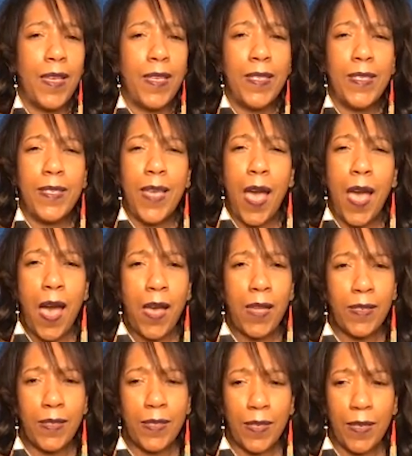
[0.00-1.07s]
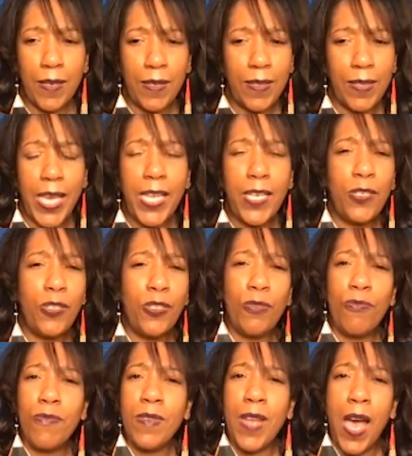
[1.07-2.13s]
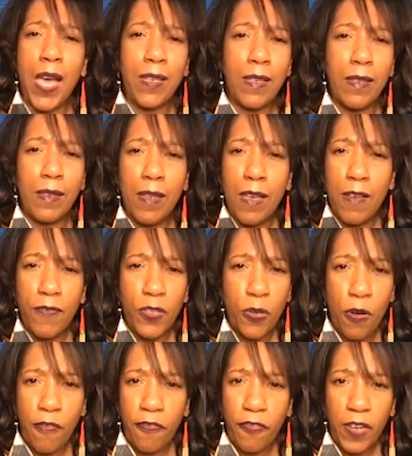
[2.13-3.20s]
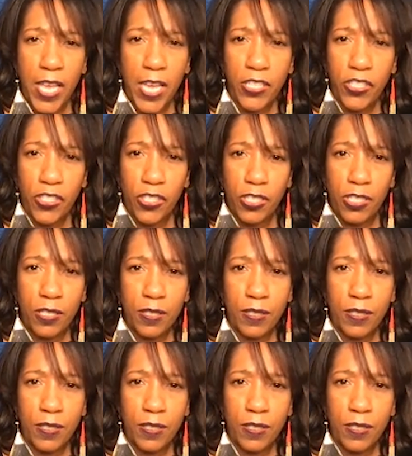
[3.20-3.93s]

Yonder, they do not love your flesh.